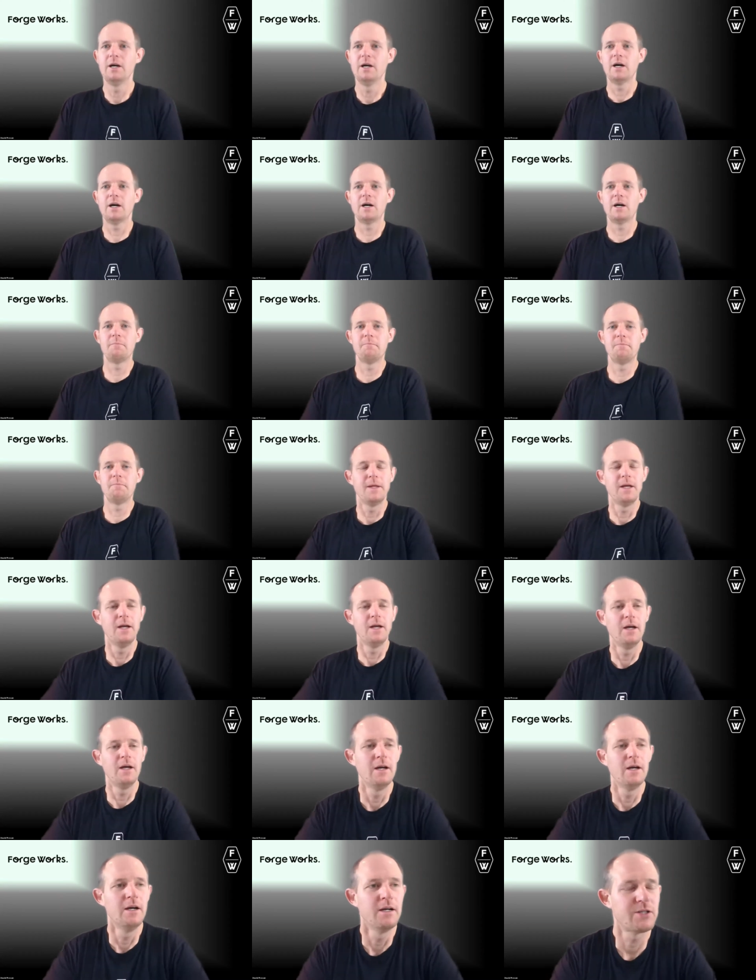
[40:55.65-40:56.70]
Um,
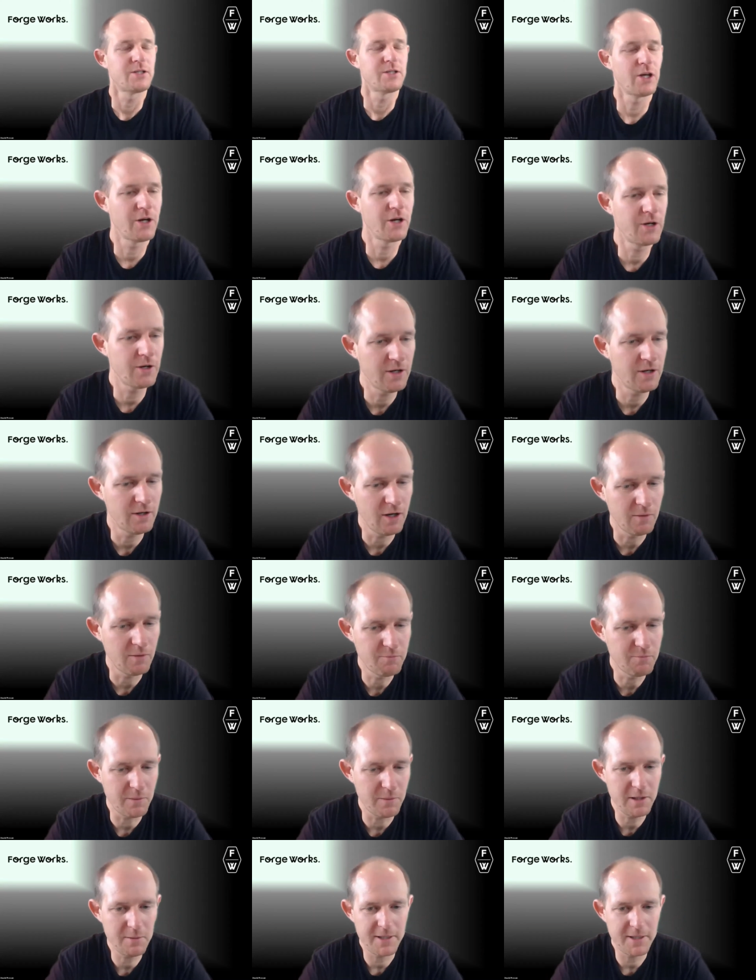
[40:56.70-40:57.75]
so
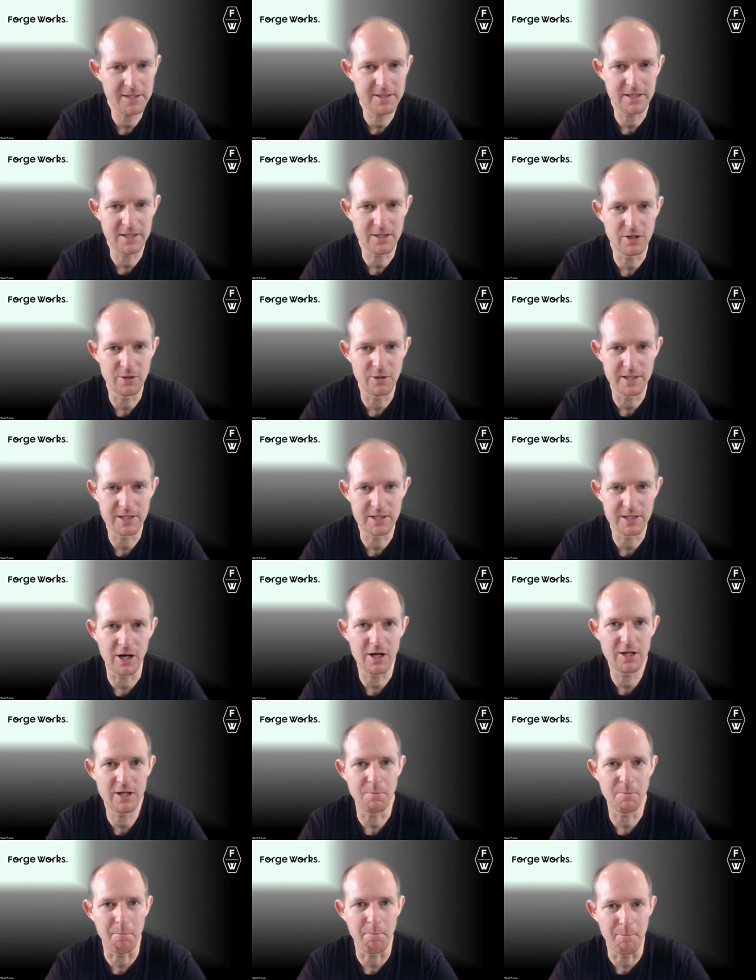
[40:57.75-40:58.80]
probably the best thing to do is go
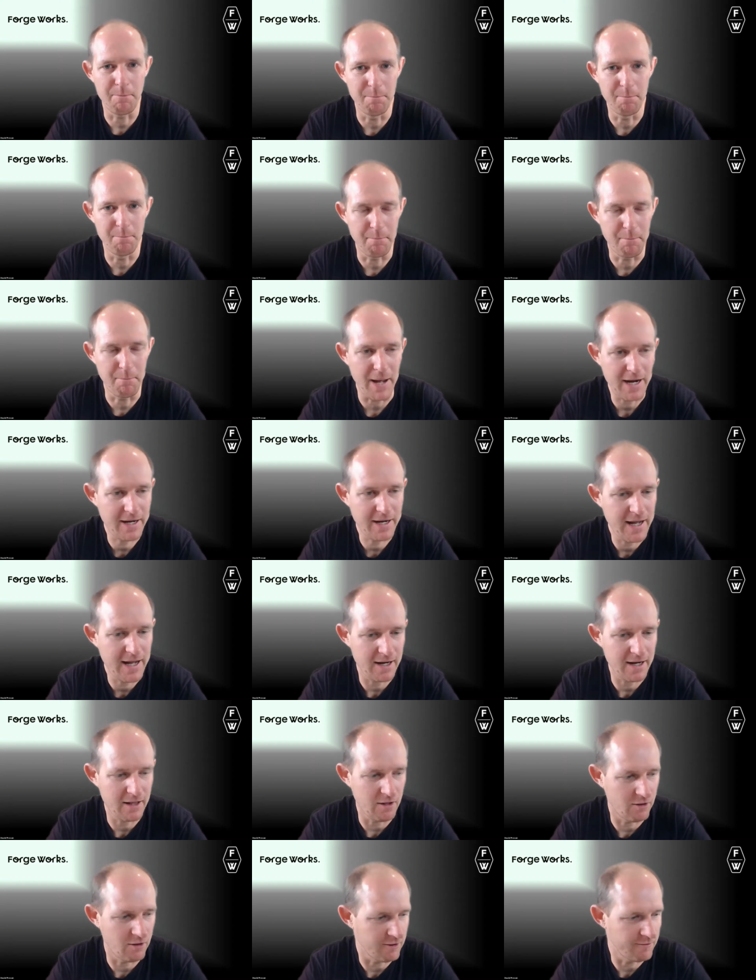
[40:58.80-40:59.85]
to the back
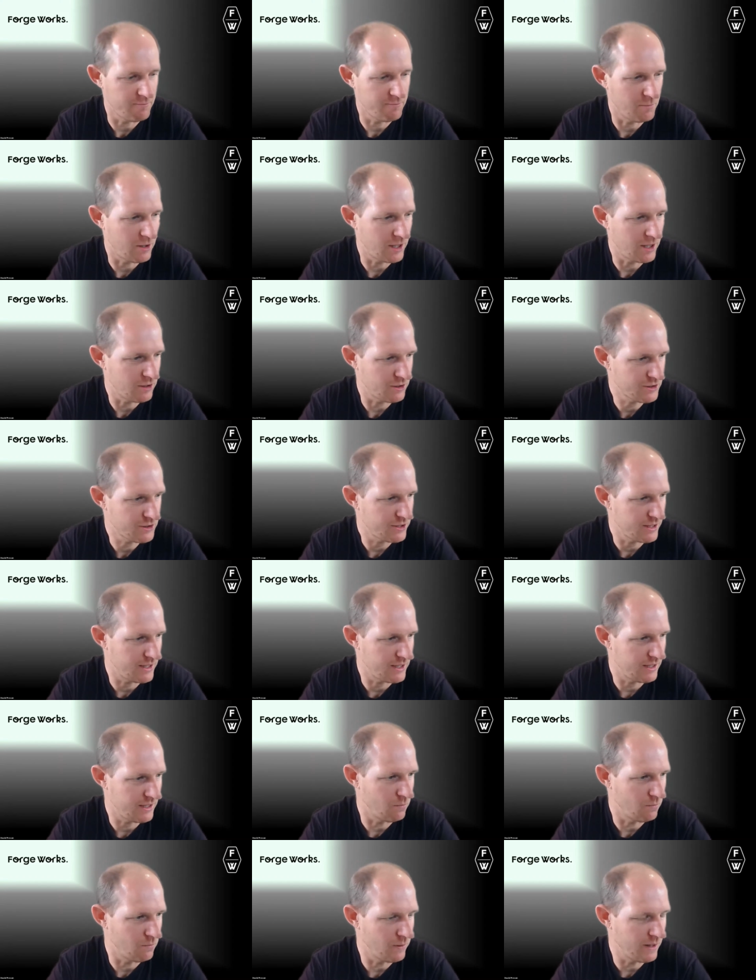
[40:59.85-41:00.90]
catalogue of Myosh
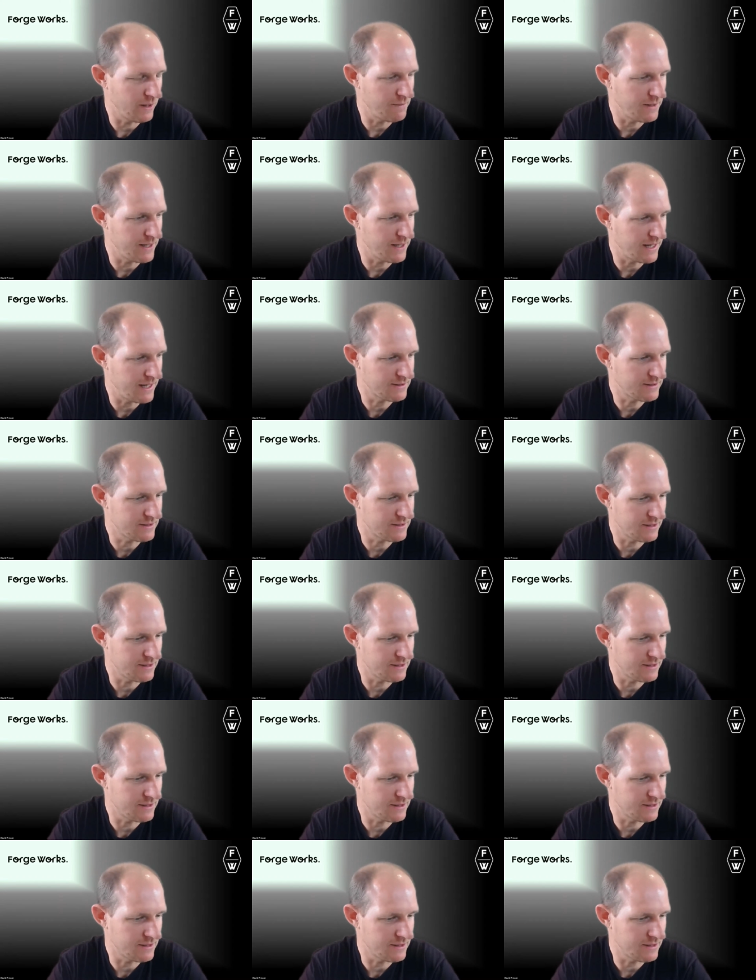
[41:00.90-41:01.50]
um, webinars.